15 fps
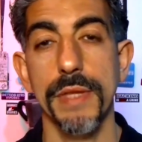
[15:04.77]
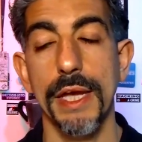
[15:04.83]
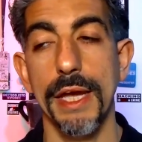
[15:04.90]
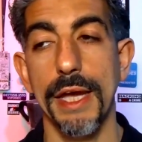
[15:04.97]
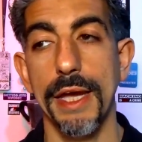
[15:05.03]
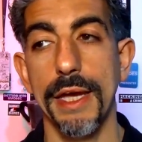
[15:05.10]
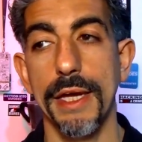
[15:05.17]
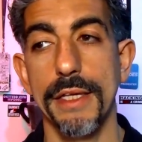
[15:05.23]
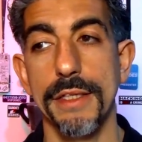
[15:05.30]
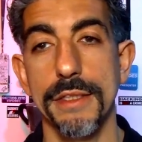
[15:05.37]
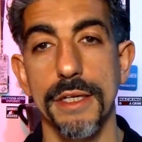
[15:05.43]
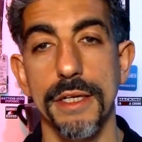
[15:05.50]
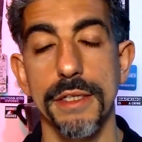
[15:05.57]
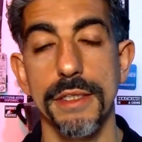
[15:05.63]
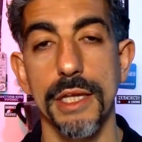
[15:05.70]
and
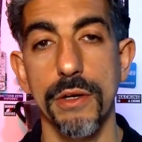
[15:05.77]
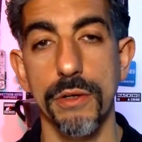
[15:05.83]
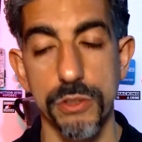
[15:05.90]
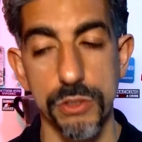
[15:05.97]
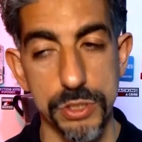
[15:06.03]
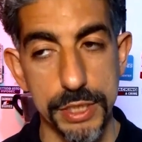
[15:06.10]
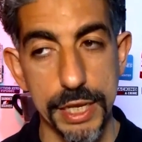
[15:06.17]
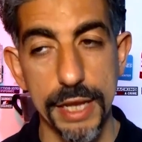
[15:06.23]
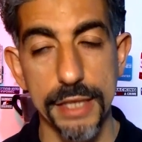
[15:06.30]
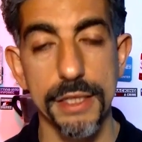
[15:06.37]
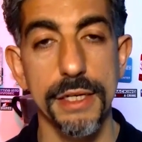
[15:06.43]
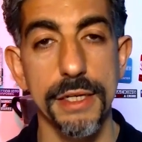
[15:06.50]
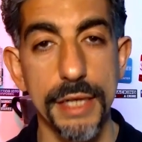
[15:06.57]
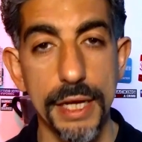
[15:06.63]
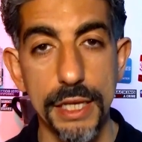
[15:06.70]
they don't understand
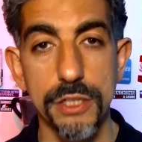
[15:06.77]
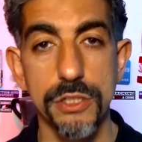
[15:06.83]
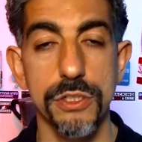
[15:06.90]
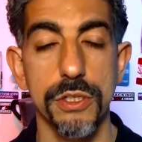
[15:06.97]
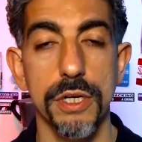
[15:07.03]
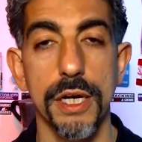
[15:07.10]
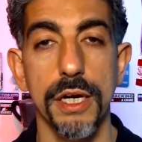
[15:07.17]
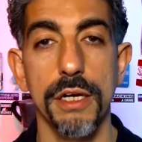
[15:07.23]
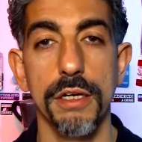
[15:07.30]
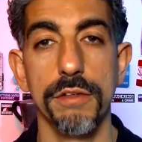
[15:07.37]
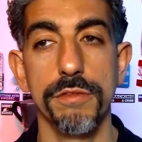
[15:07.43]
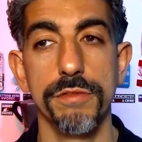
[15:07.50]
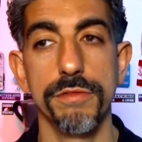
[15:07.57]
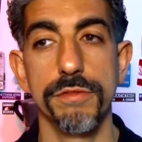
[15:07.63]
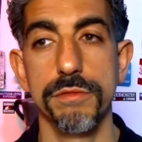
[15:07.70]
the nature
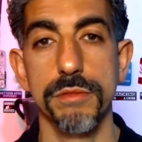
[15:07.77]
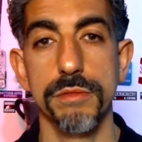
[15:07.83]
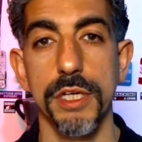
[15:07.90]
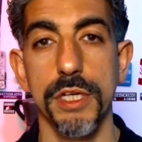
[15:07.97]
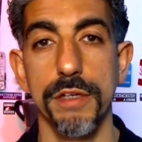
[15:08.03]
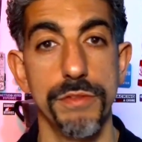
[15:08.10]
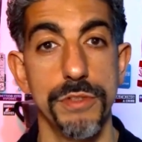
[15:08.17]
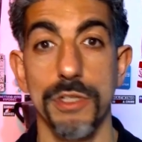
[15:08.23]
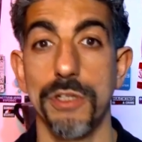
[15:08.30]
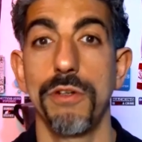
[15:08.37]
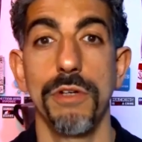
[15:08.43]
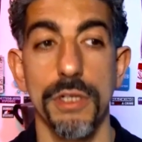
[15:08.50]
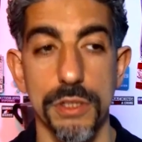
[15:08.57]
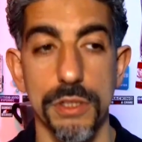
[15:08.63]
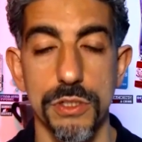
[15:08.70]
of
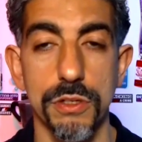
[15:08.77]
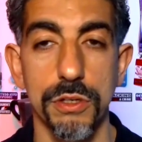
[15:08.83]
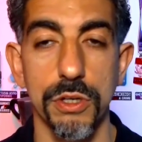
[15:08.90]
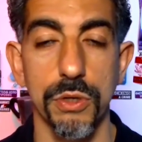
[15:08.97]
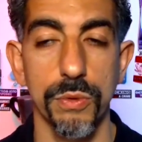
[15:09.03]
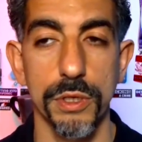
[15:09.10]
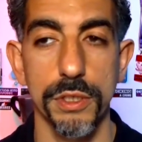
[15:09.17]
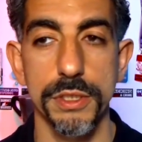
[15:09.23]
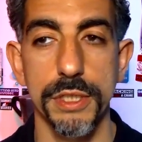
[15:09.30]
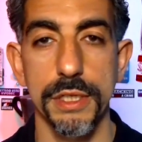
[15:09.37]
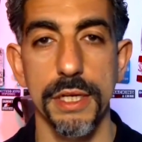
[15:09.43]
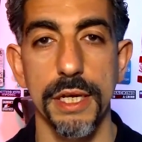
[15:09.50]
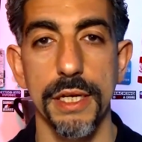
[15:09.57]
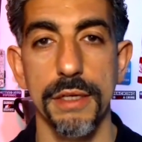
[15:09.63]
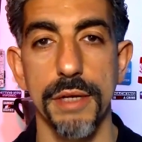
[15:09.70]
security, the security world,
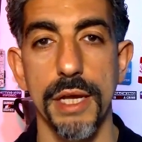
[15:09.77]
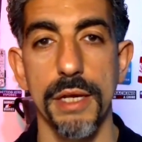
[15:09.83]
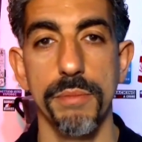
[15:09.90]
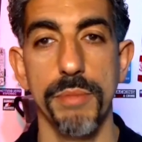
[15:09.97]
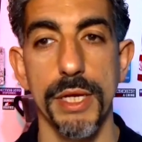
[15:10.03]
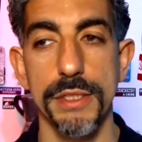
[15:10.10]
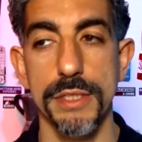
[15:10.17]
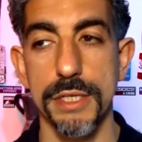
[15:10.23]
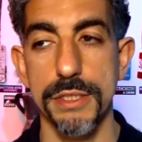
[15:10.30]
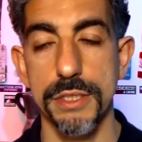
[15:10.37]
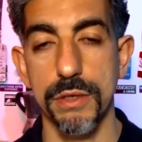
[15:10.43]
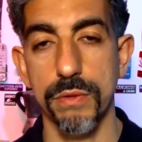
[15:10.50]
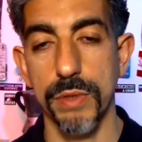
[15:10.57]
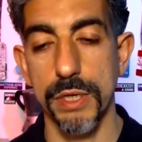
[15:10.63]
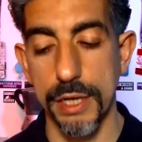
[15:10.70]
and pen
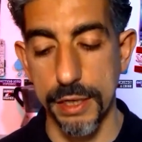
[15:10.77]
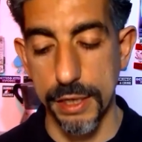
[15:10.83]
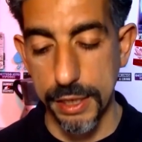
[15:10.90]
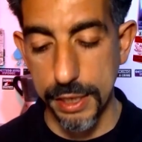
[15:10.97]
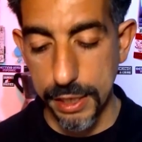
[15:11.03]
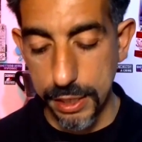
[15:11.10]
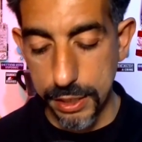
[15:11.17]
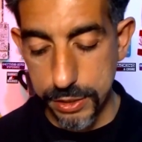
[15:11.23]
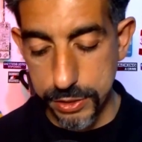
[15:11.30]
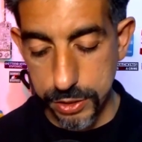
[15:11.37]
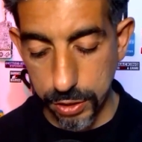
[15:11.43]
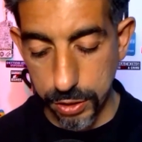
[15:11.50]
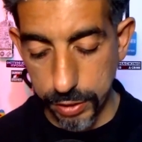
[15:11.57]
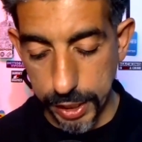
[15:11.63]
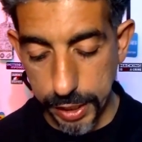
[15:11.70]
testing and whatnot.
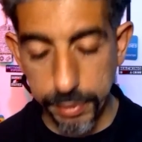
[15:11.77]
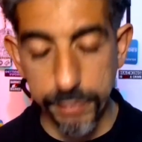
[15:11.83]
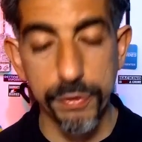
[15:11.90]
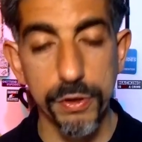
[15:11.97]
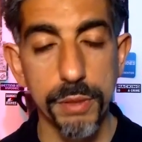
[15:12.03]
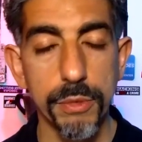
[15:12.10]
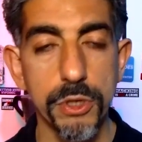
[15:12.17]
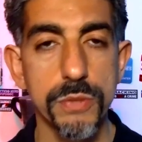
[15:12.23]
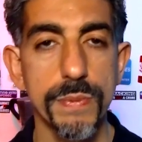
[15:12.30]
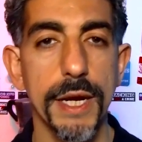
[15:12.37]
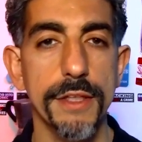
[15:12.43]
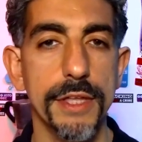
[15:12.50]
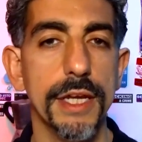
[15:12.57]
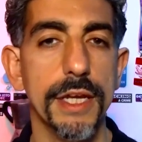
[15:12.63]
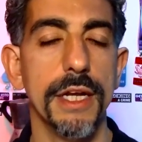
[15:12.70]
So, but for the most part,
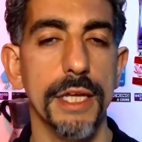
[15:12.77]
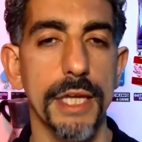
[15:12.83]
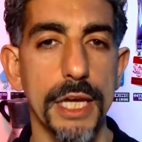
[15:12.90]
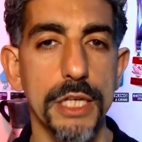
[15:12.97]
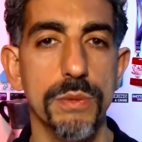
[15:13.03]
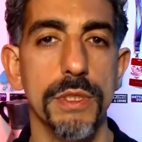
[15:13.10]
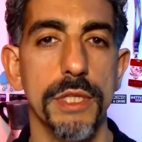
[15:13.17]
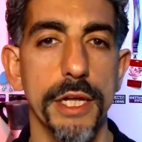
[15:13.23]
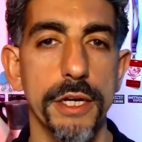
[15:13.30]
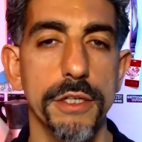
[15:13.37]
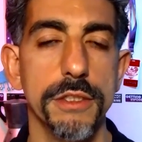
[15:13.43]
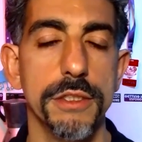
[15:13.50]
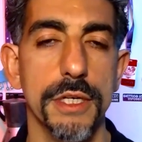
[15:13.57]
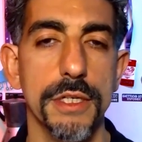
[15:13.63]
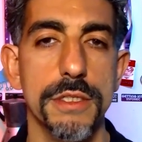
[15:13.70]
I think an engagement letter
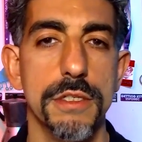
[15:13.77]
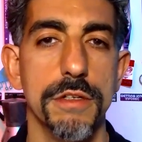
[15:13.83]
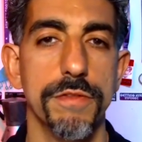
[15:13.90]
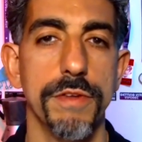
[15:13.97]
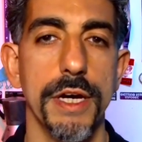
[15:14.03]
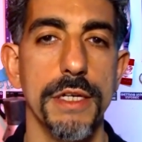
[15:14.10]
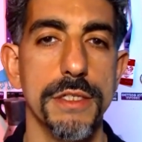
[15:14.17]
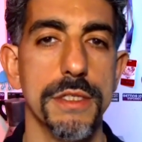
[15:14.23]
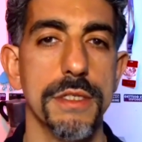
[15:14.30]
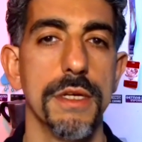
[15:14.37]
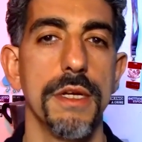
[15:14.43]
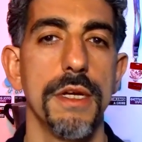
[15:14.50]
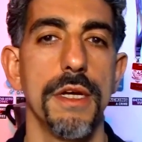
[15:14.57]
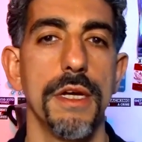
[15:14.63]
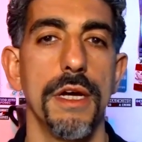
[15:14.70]
does suffice
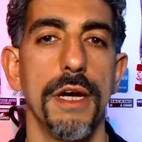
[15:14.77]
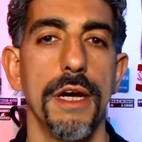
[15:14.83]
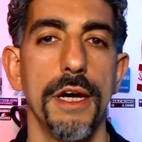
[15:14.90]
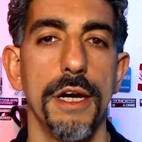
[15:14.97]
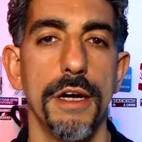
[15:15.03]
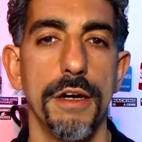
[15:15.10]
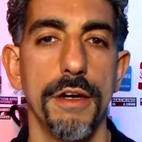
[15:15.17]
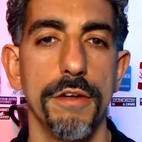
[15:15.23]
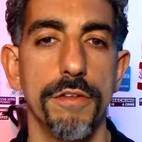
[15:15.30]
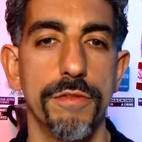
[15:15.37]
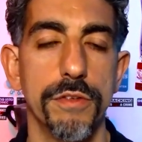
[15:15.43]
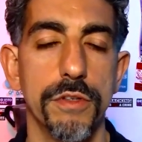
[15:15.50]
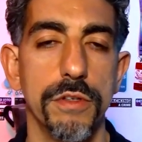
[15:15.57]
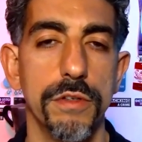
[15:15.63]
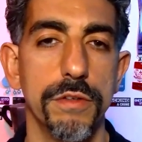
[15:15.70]

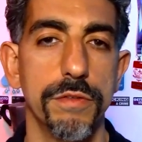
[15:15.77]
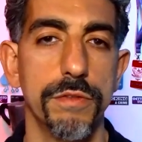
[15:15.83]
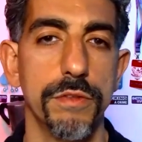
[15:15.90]
for